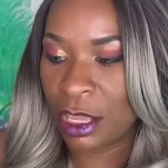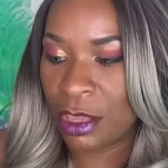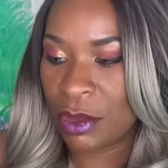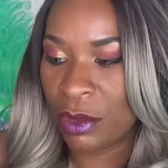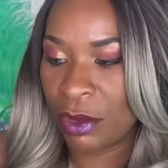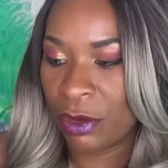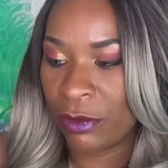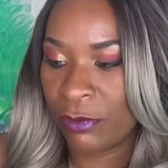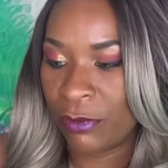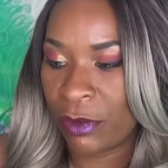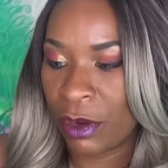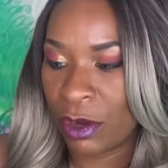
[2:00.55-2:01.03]

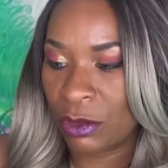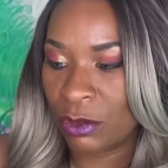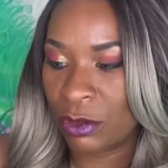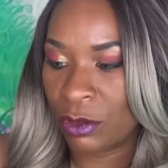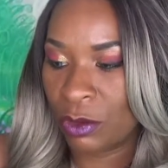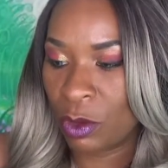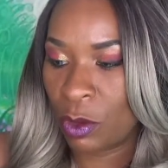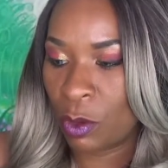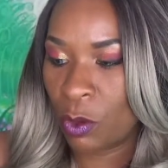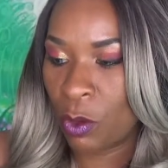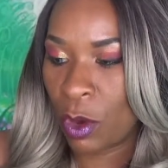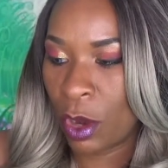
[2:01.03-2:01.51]

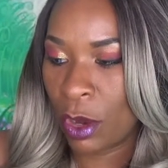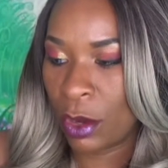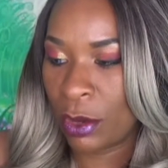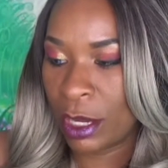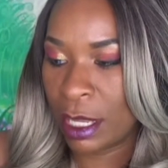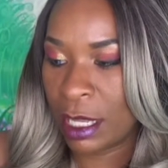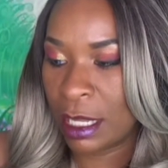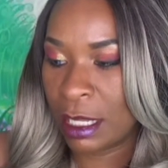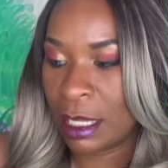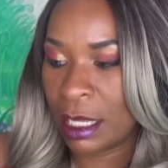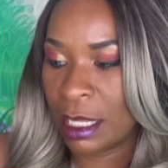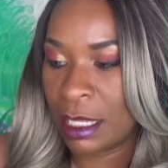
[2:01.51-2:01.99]
universal word
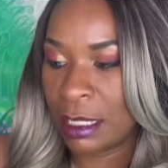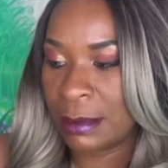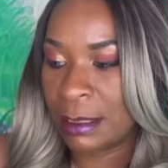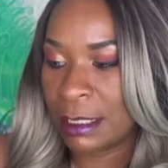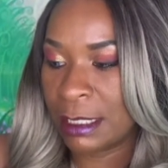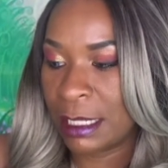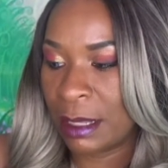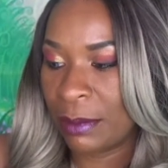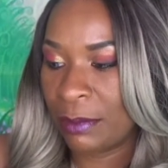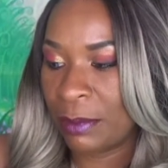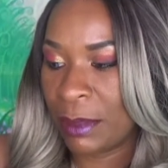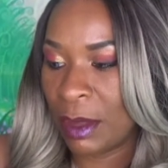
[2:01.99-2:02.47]
and
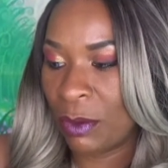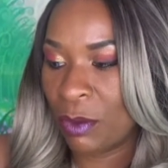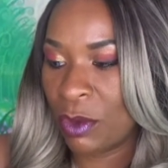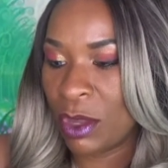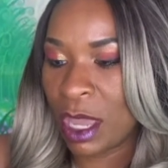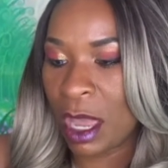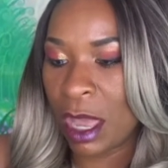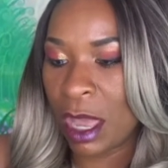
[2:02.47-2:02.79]
concept that we